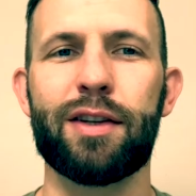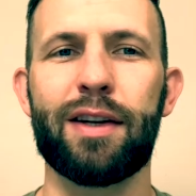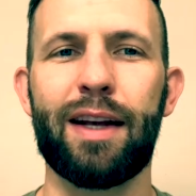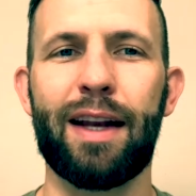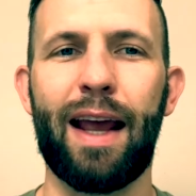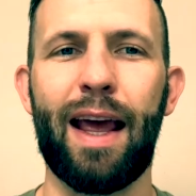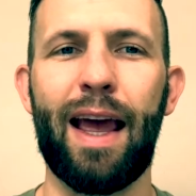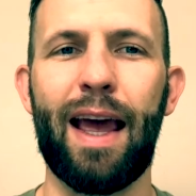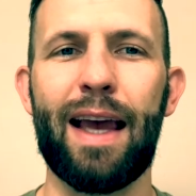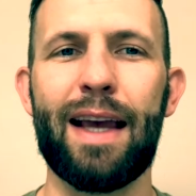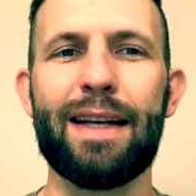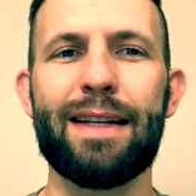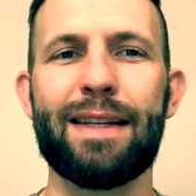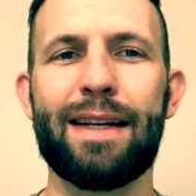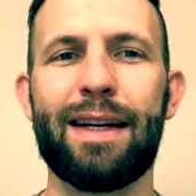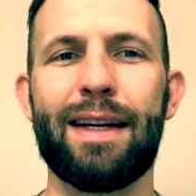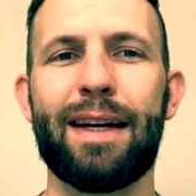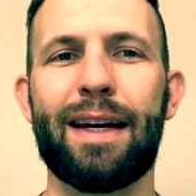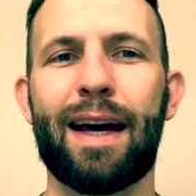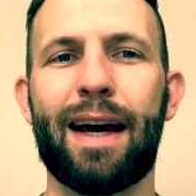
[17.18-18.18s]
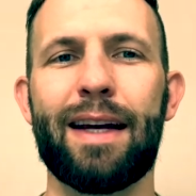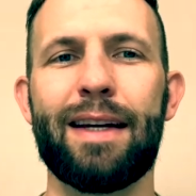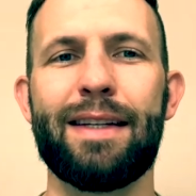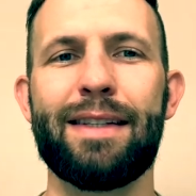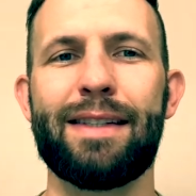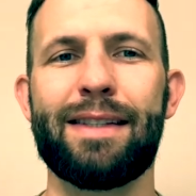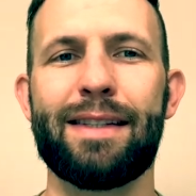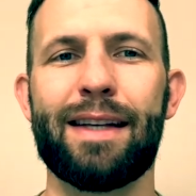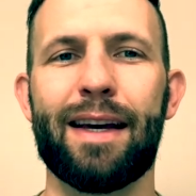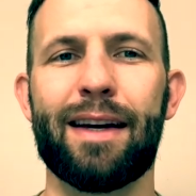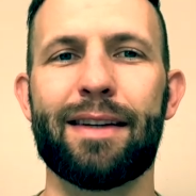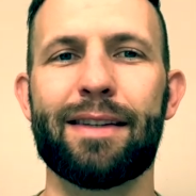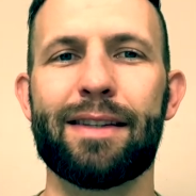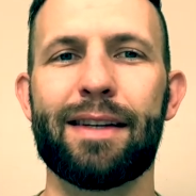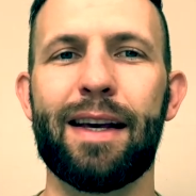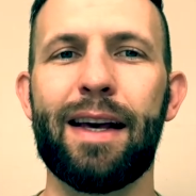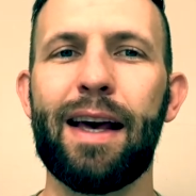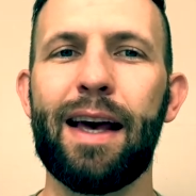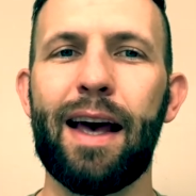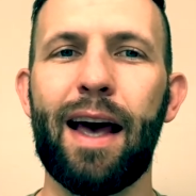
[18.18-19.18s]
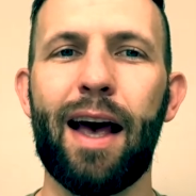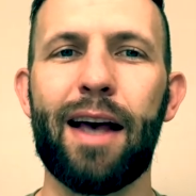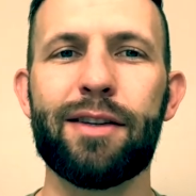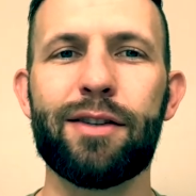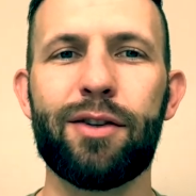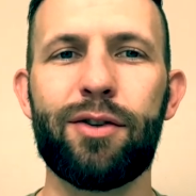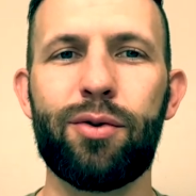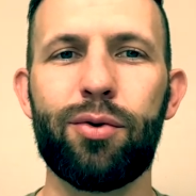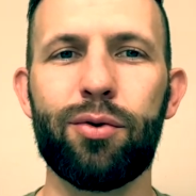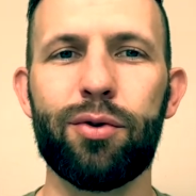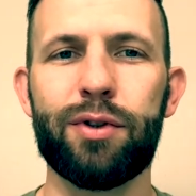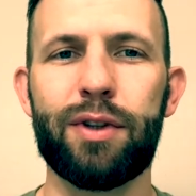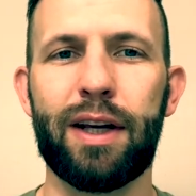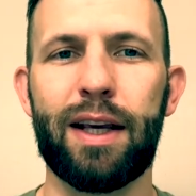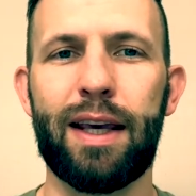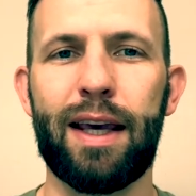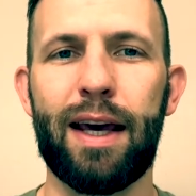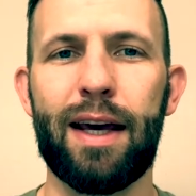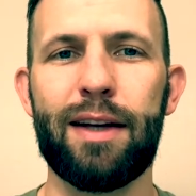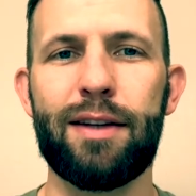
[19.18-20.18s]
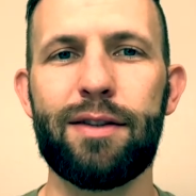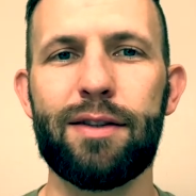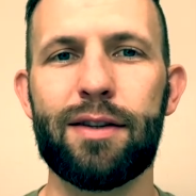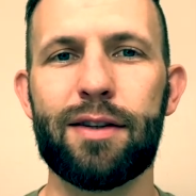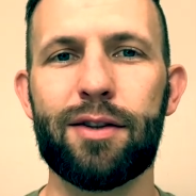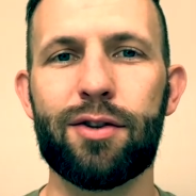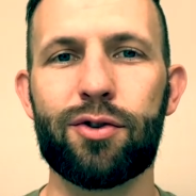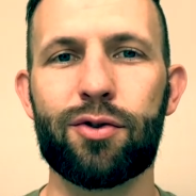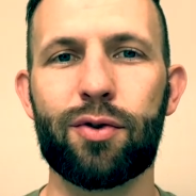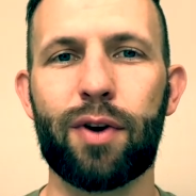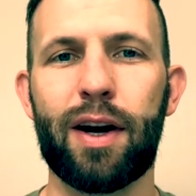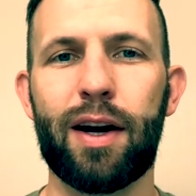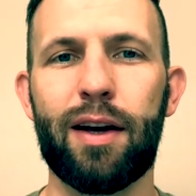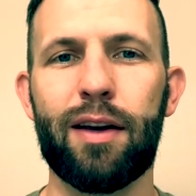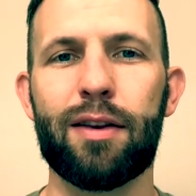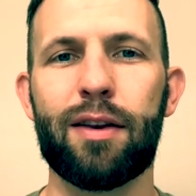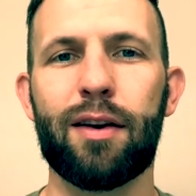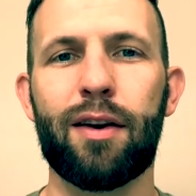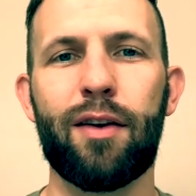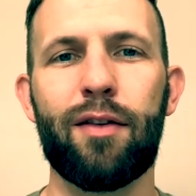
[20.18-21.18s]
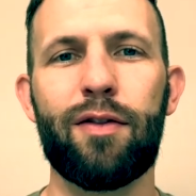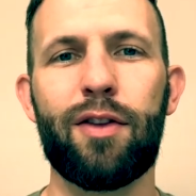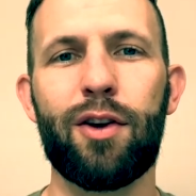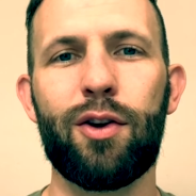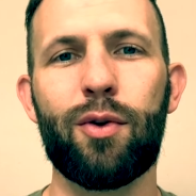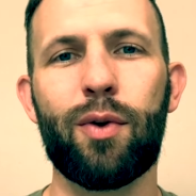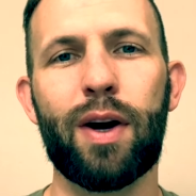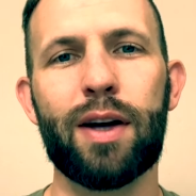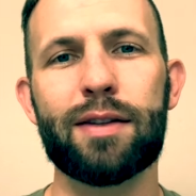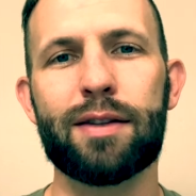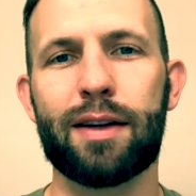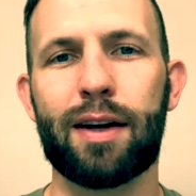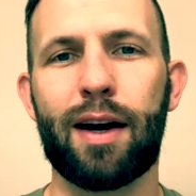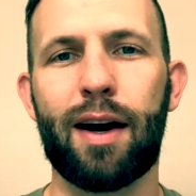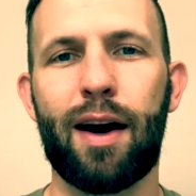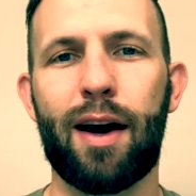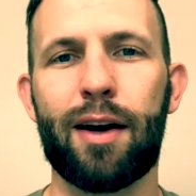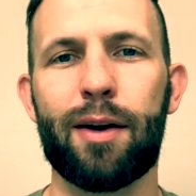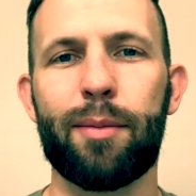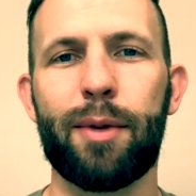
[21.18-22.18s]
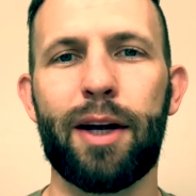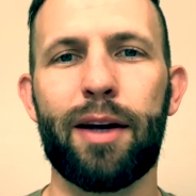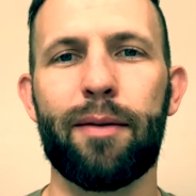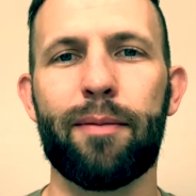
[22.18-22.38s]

in 1896 as a tool to gauge the strength of the US economy.